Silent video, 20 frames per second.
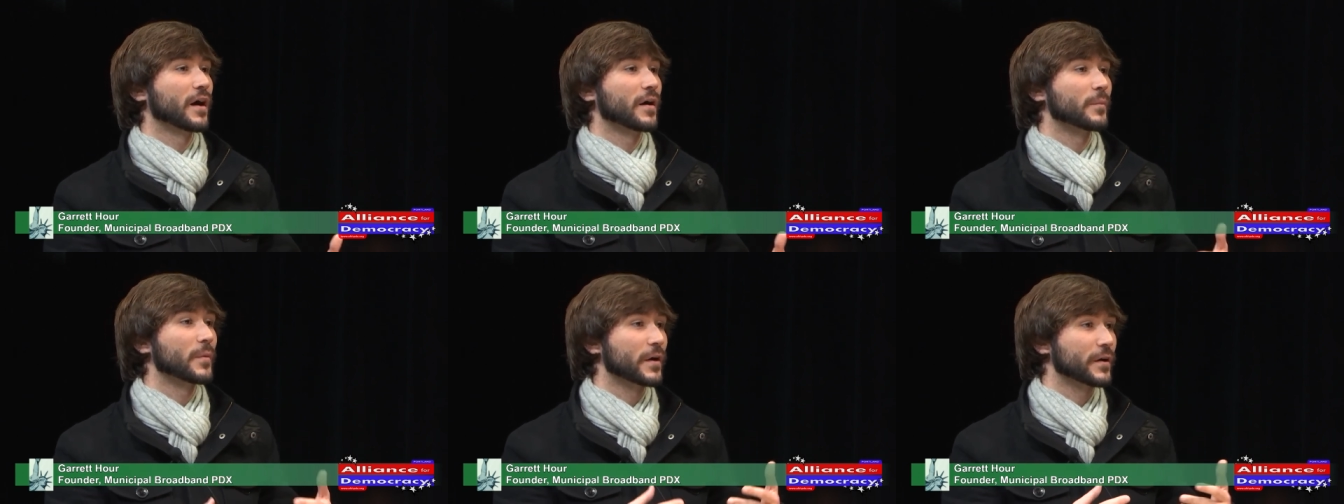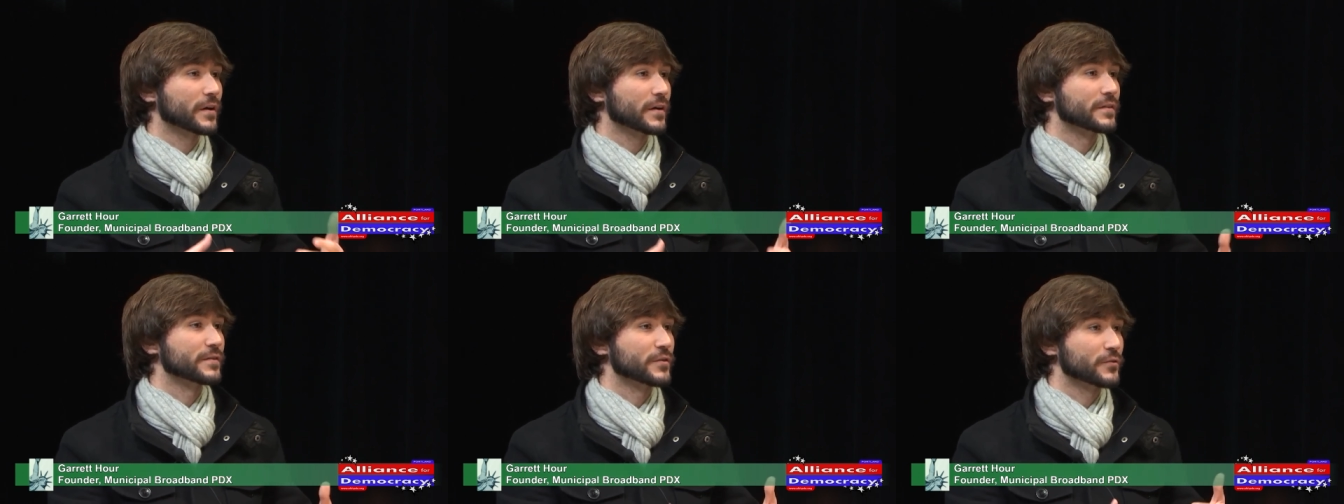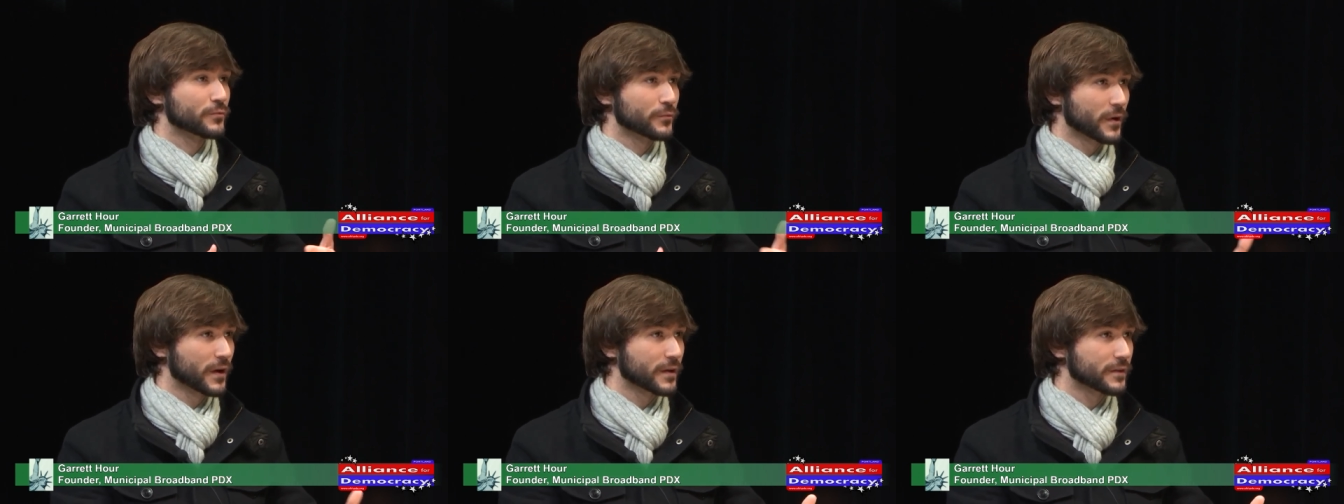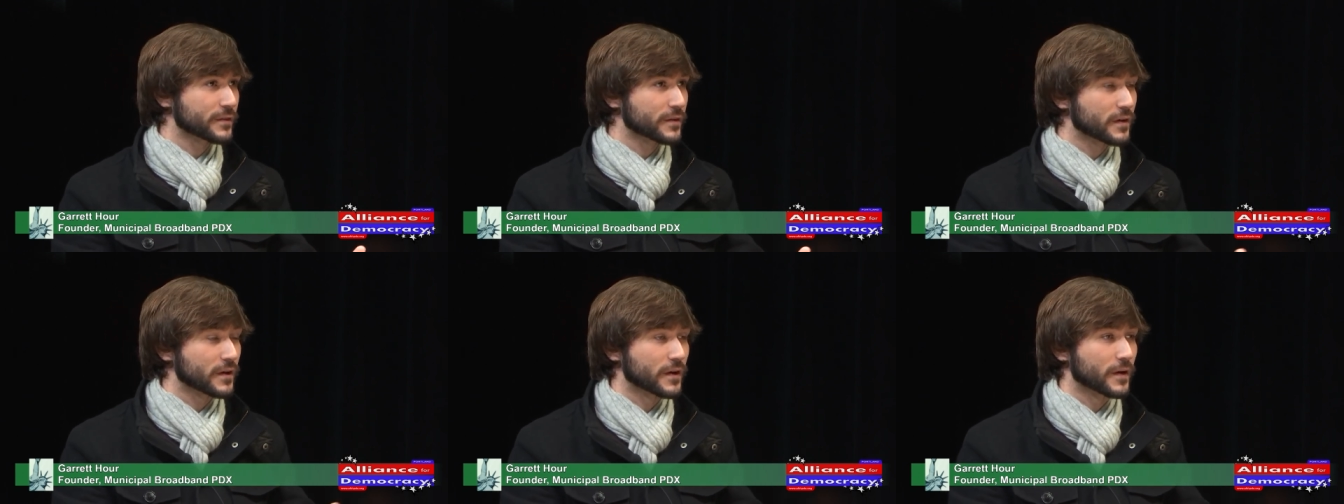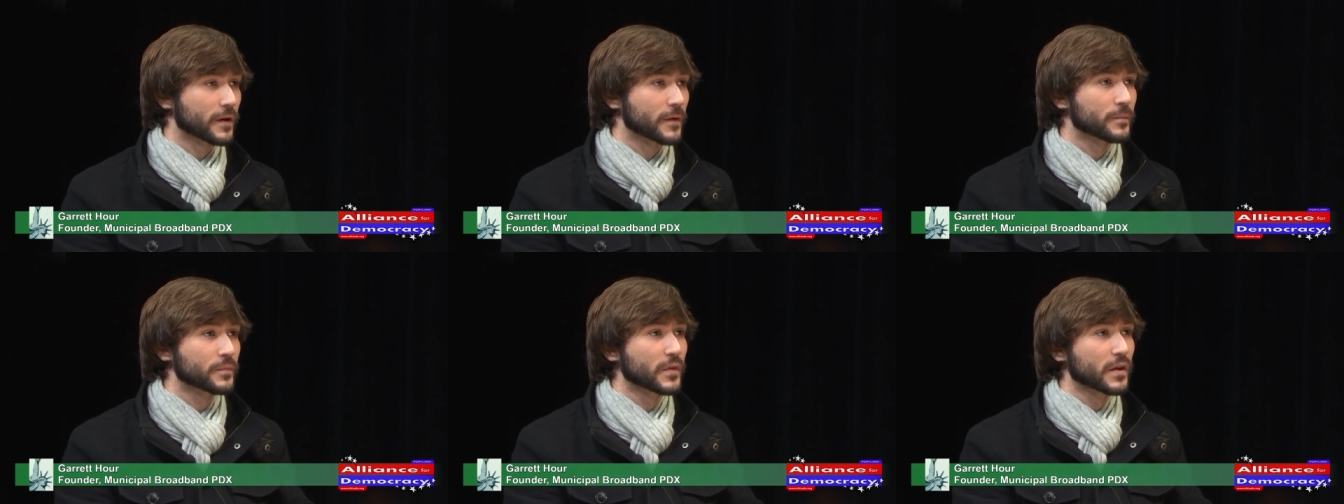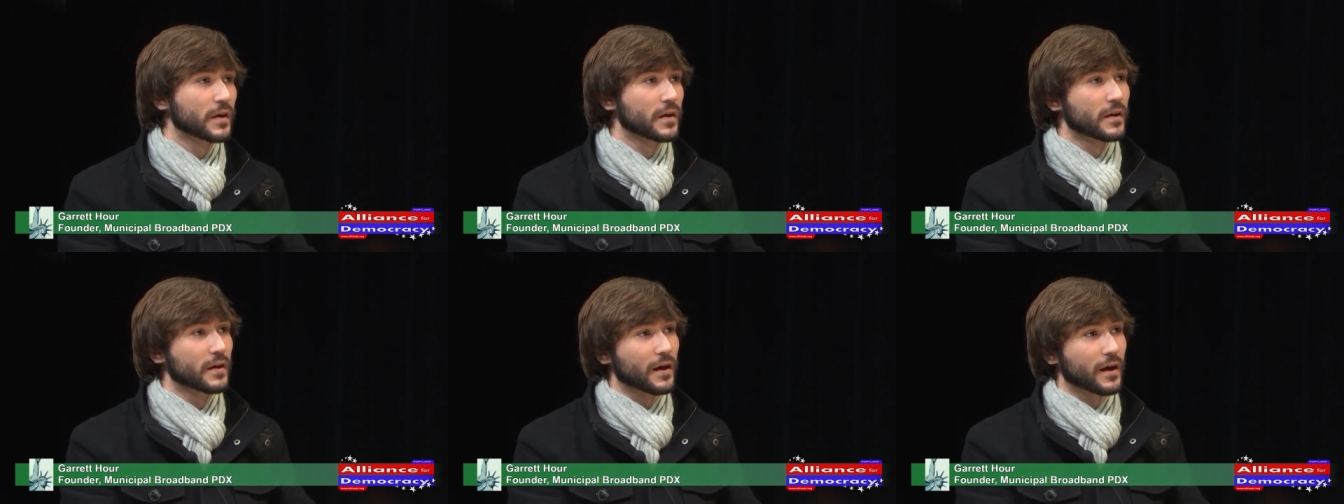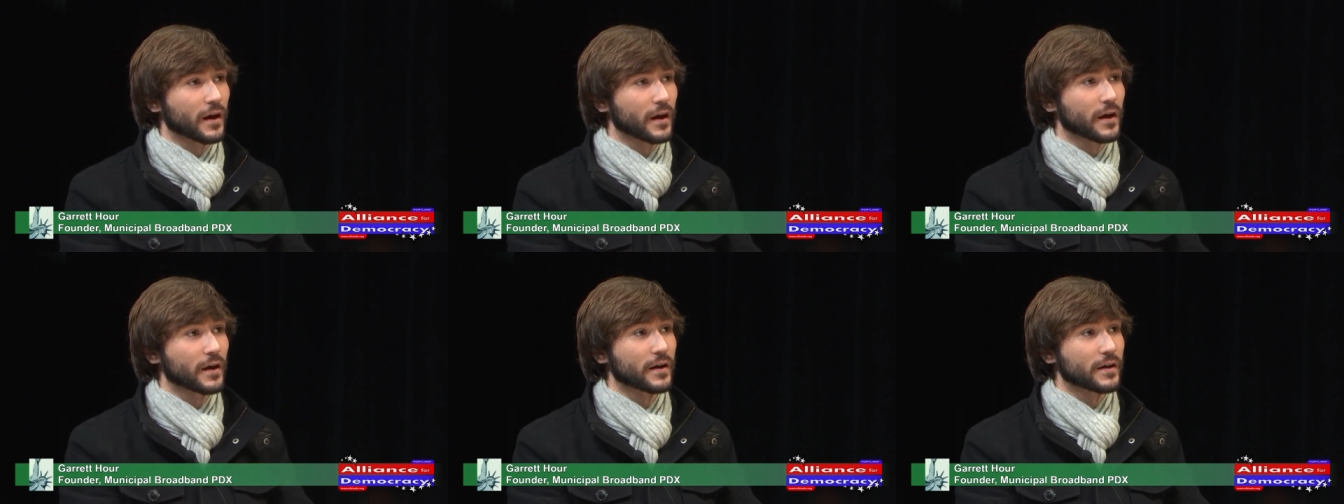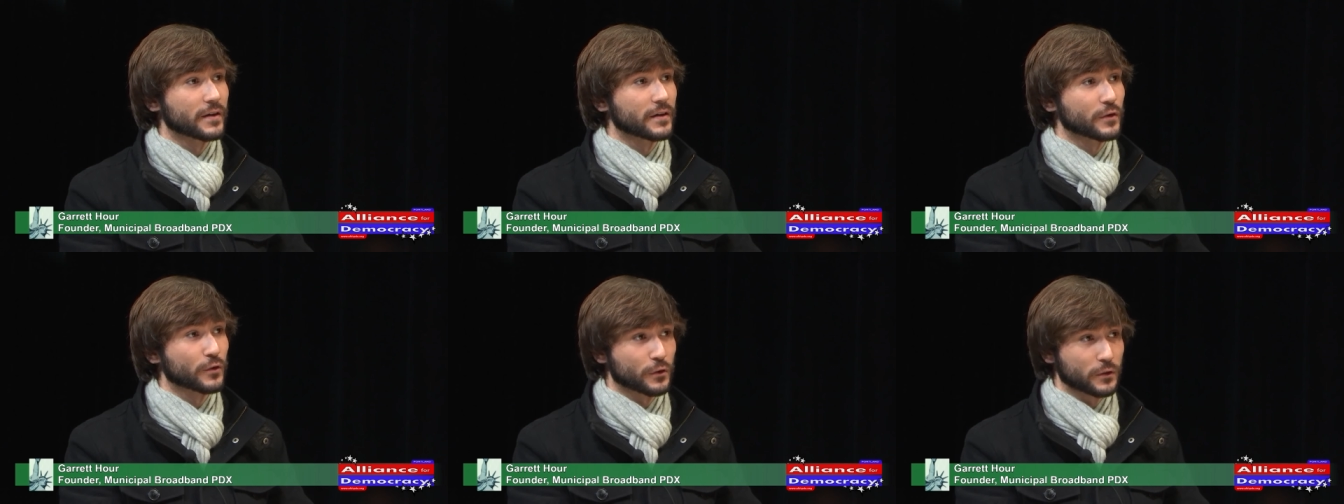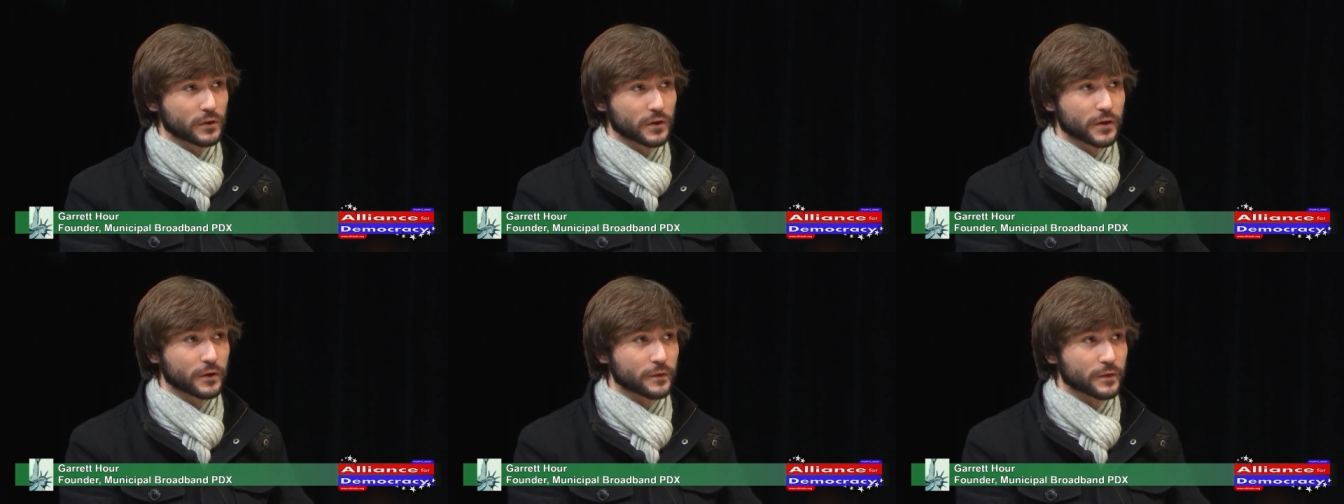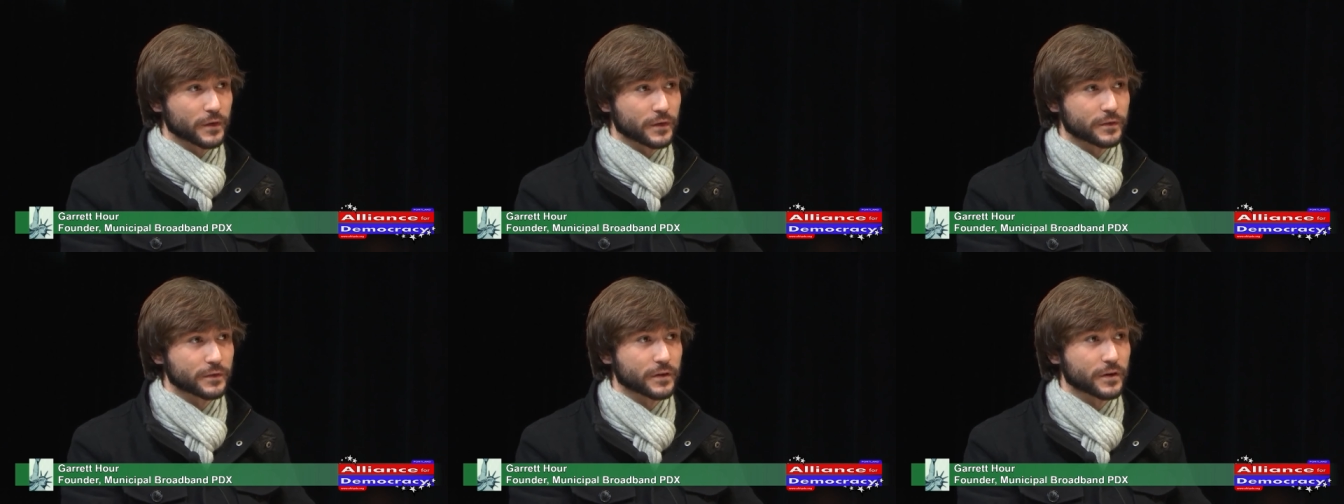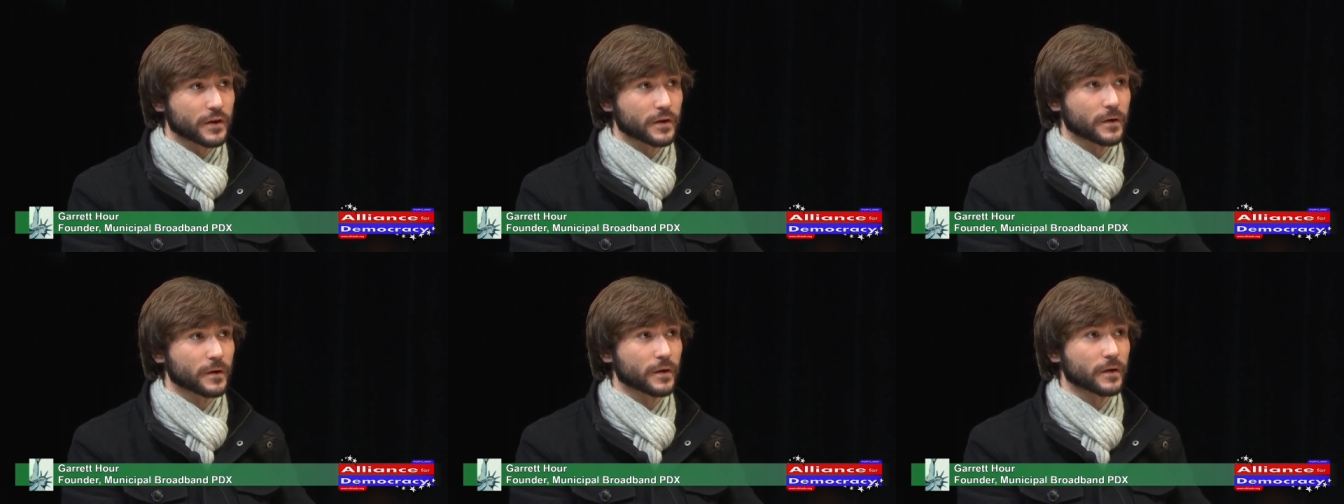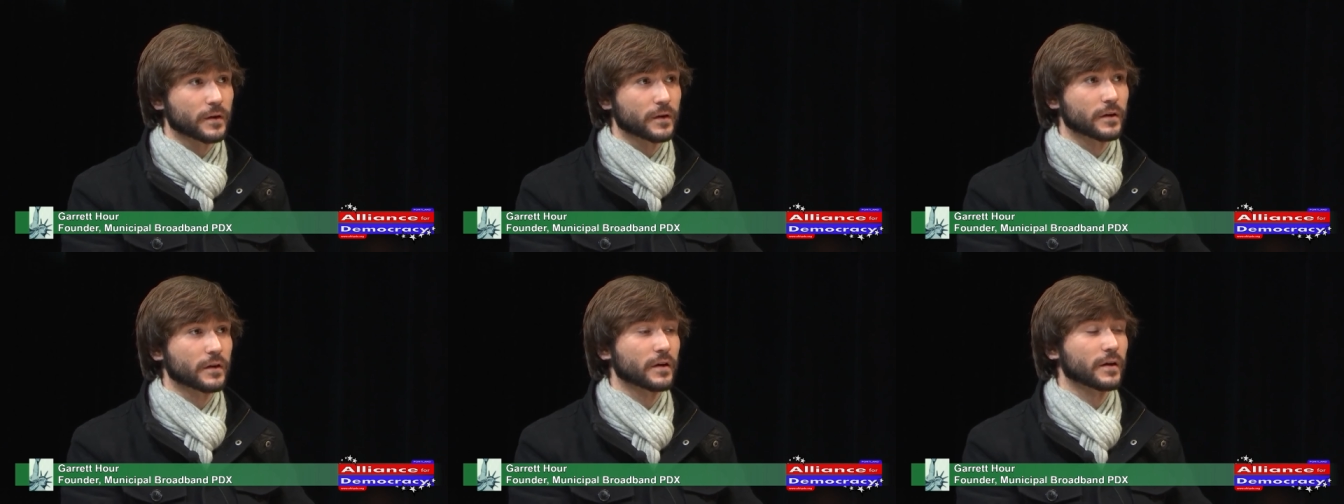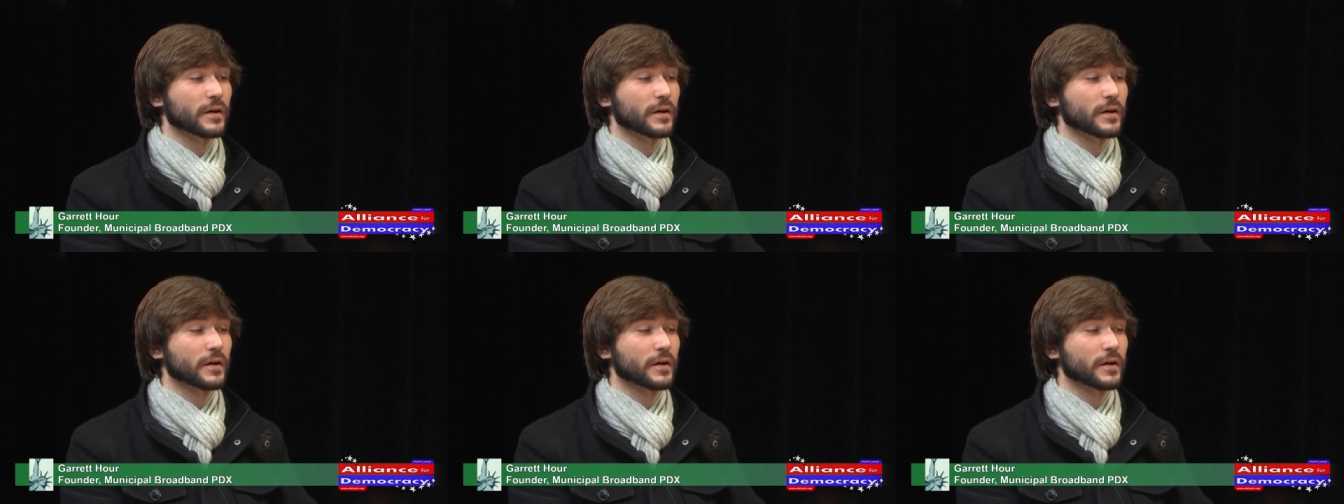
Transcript: Americans at risk here. Uh, earlier this year,